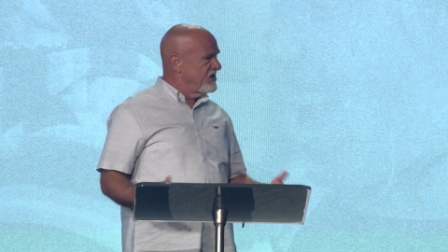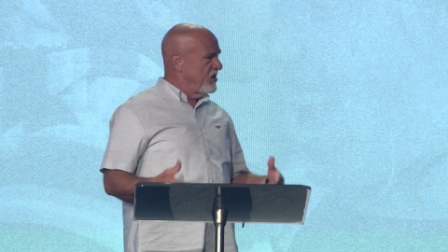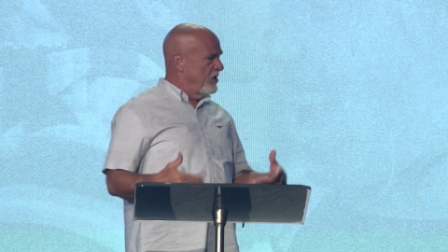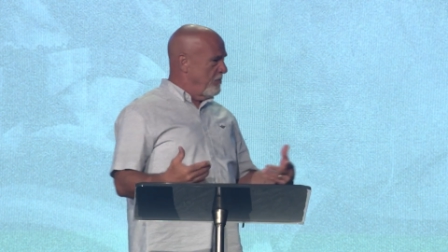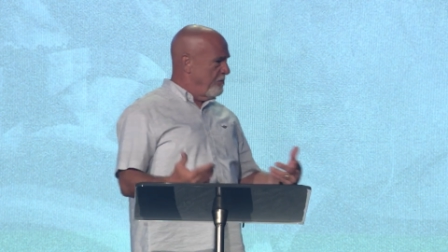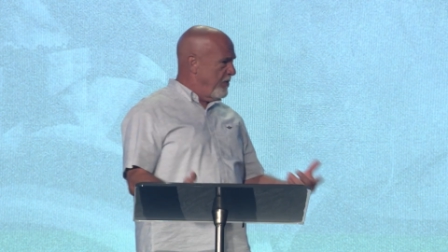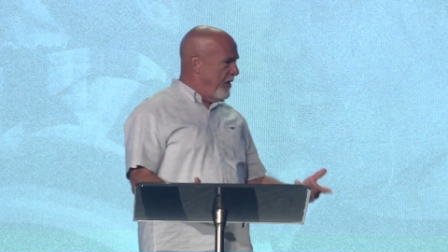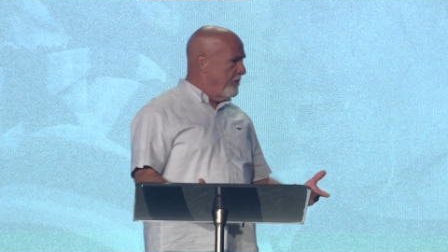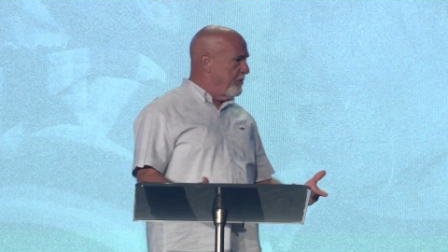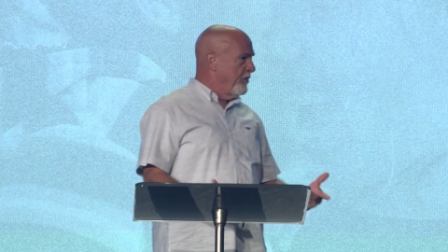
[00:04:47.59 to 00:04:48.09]
to the
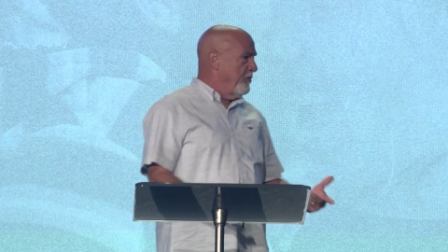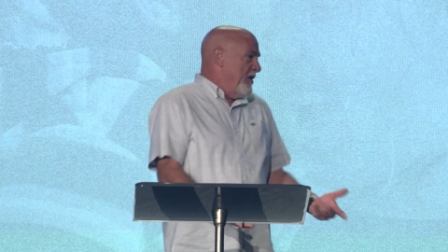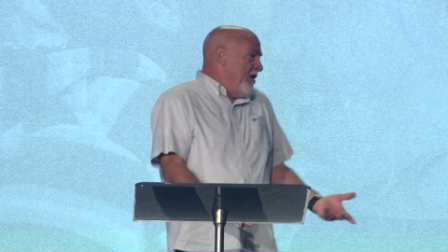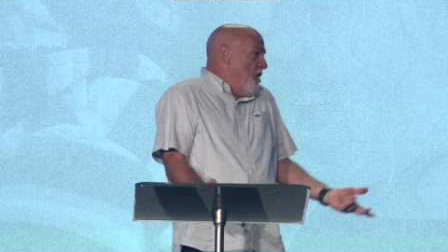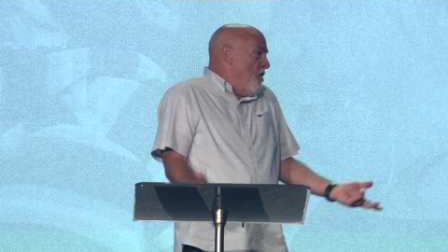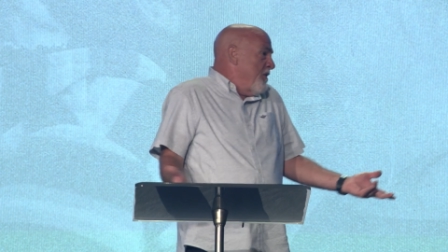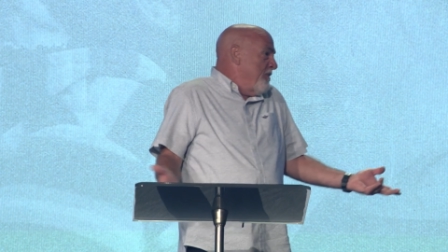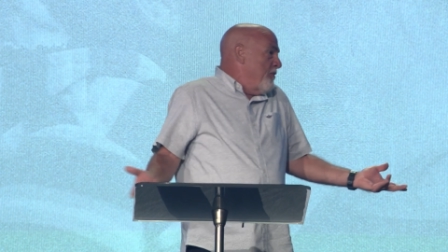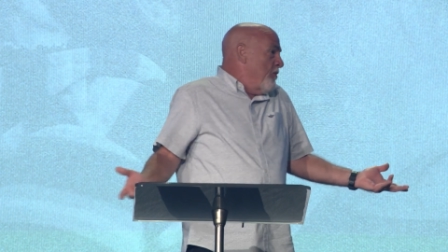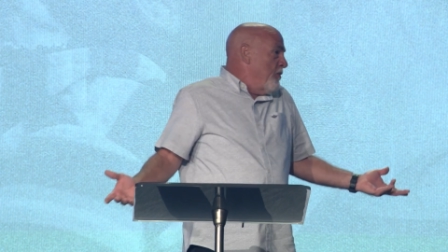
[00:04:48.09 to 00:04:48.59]
people we
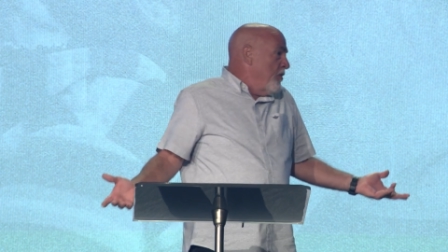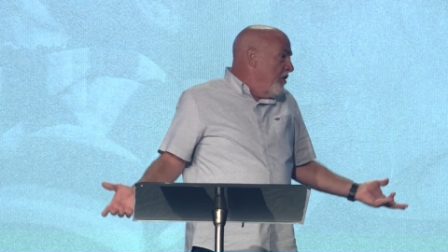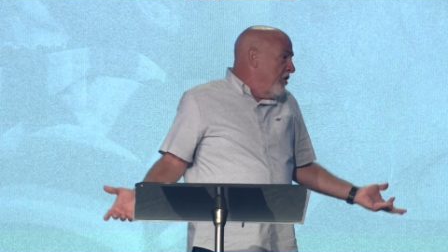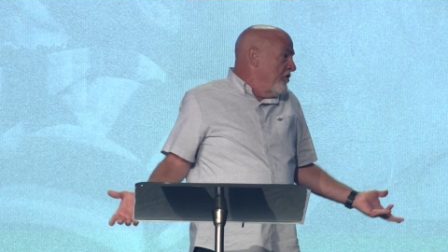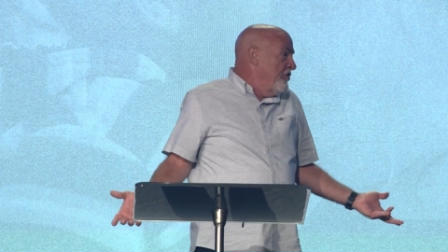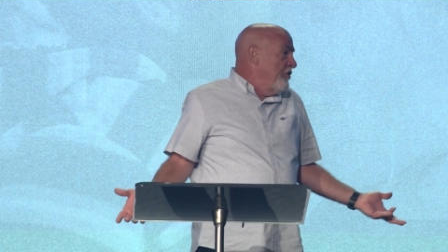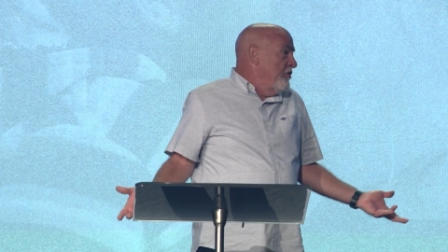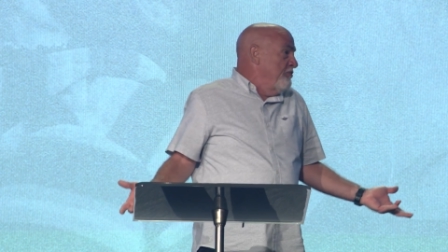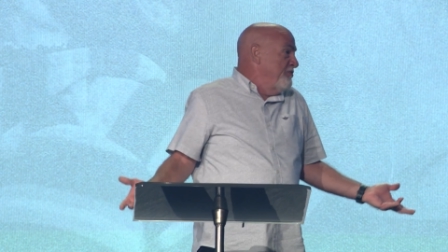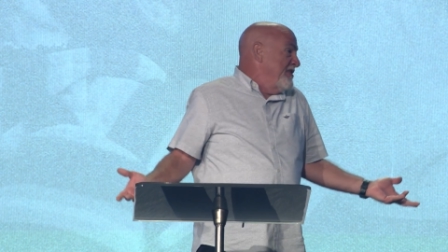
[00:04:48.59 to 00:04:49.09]
don't even want
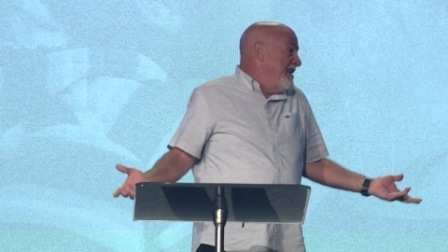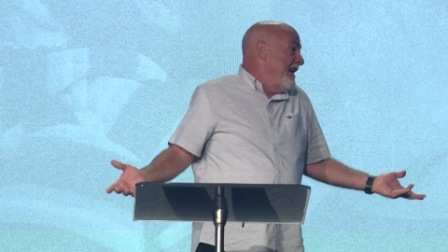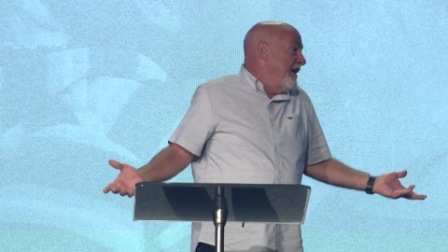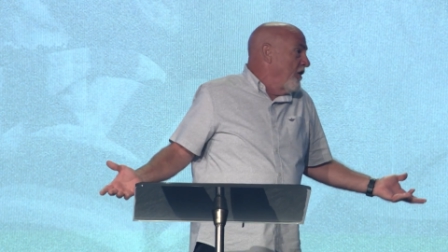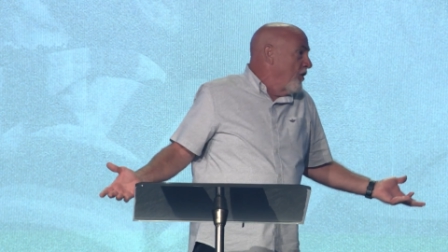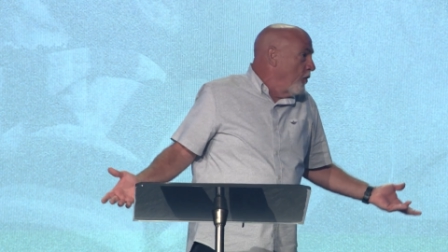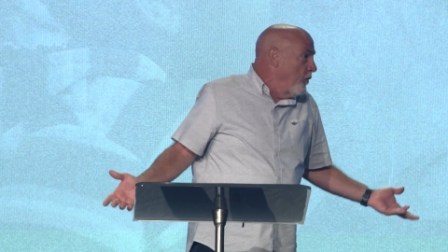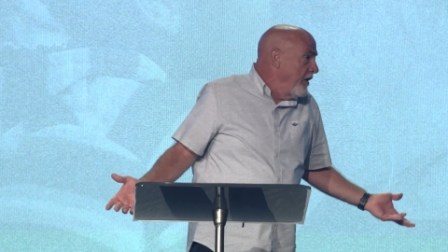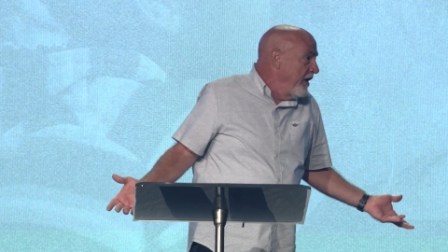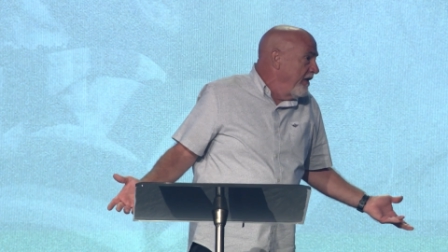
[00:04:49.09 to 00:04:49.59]
to do
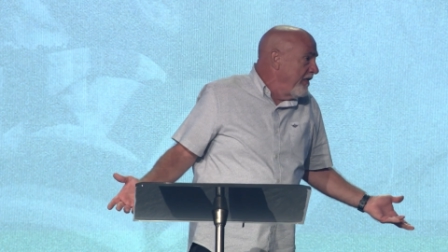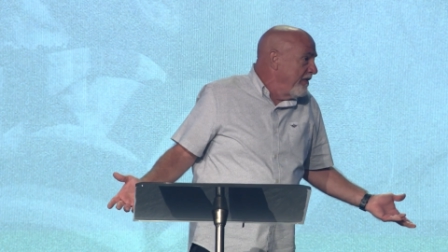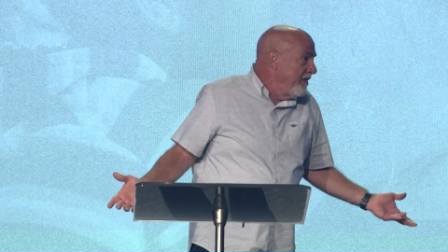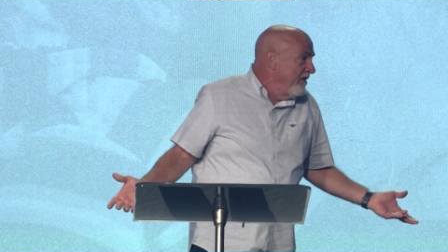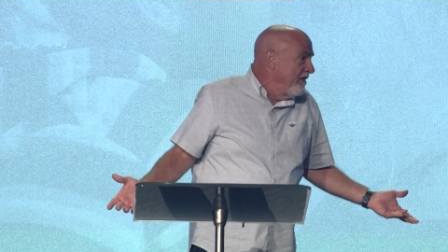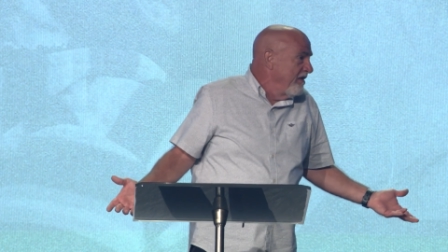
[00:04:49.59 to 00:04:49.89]
dinner with.